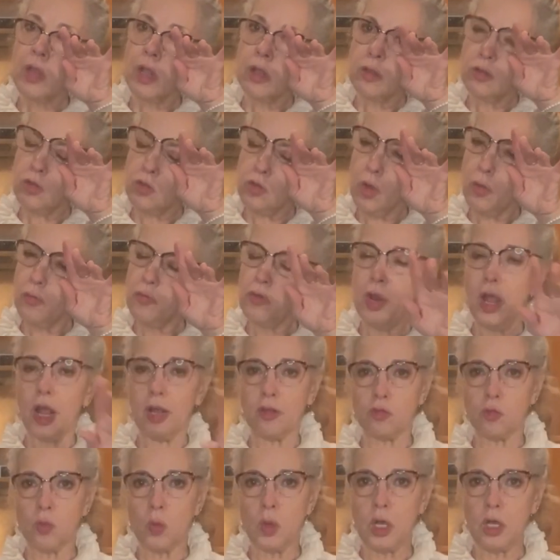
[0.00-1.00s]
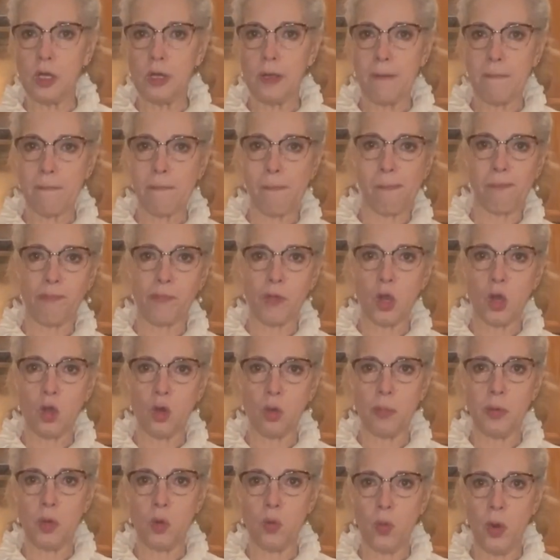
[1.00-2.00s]
So next week, it'll
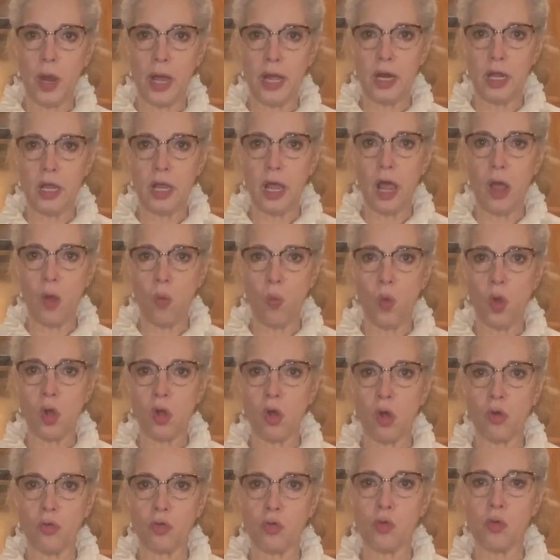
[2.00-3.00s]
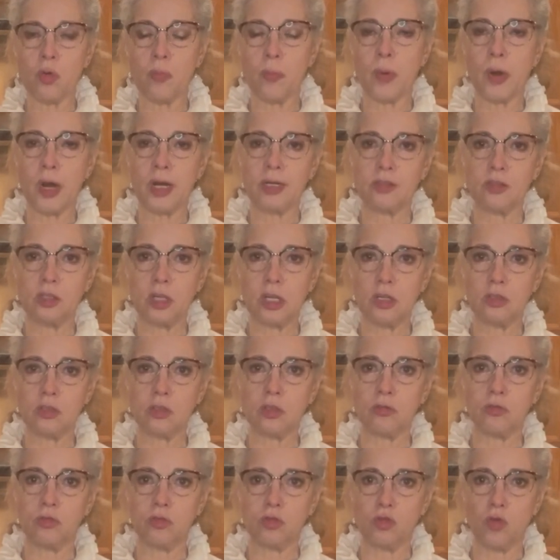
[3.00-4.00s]
be ready and we'll go through the process
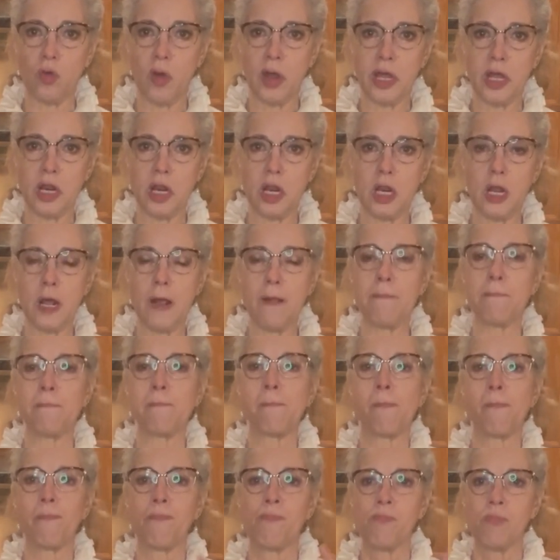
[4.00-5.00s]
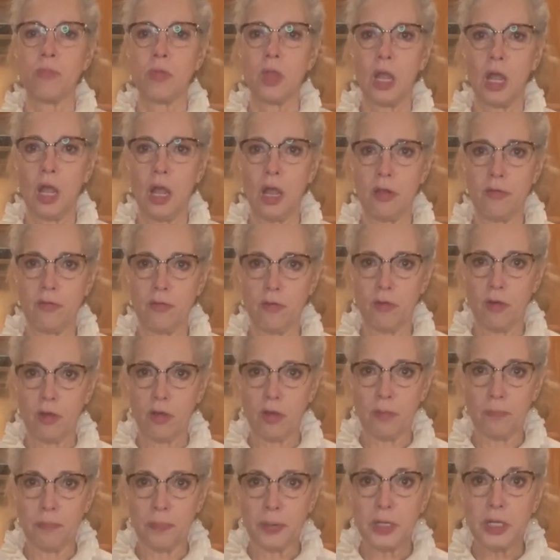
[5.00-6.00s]
of straining it and
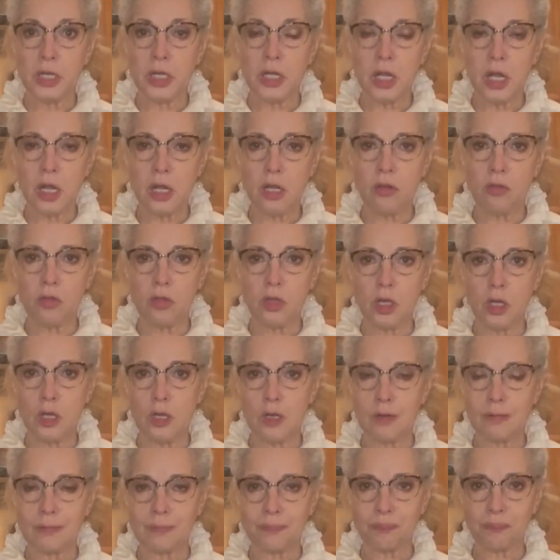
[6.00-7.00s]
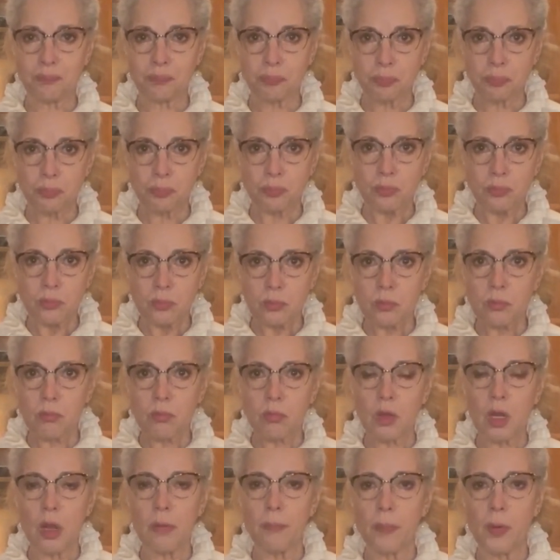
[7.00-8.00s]
completing the
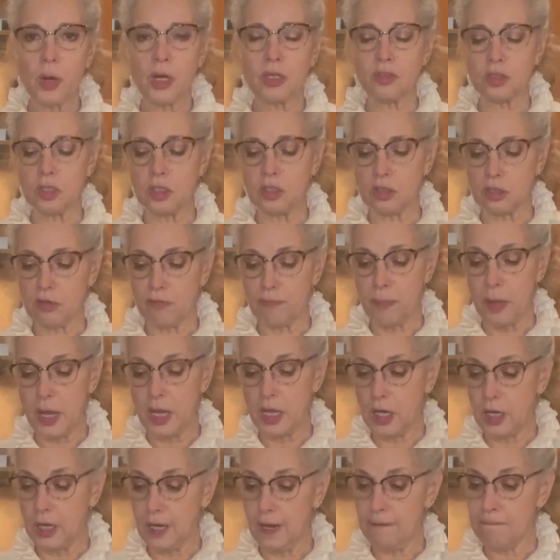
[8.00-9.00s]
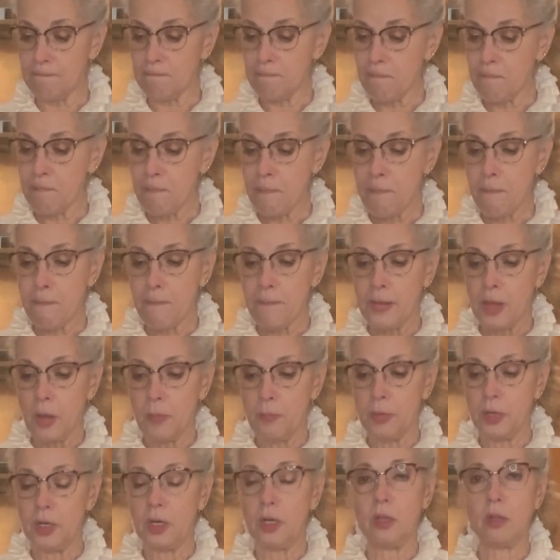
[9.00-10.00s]
process of making it.
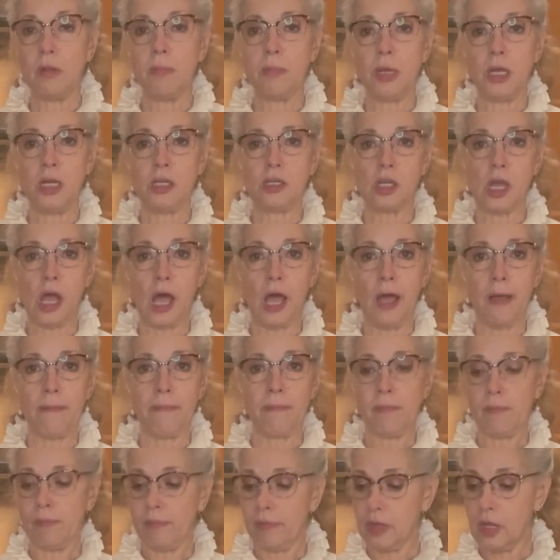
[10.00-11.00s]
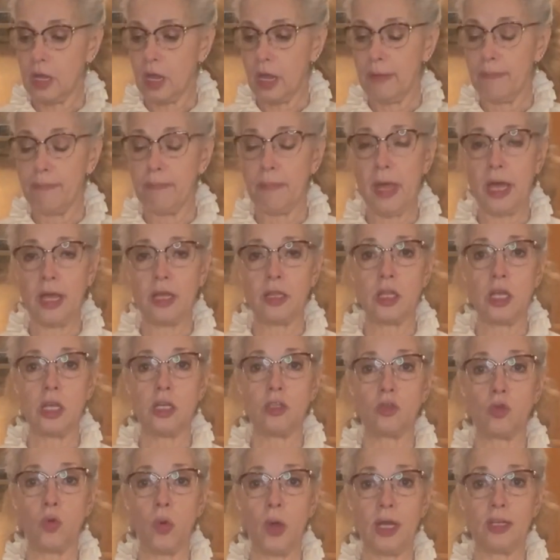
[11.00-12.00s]
But in the meantime, make
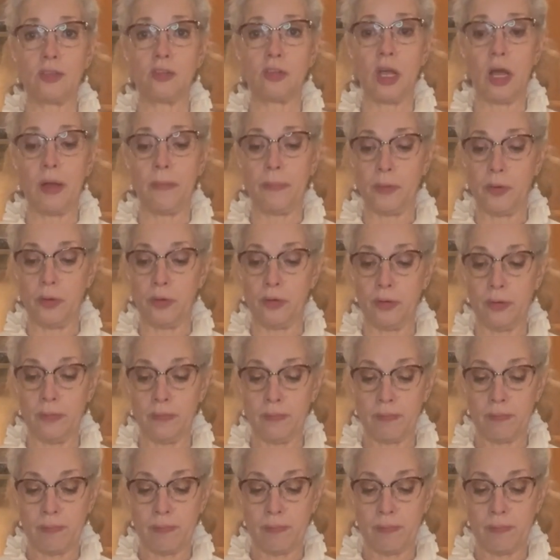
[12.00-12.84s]
these grasshopper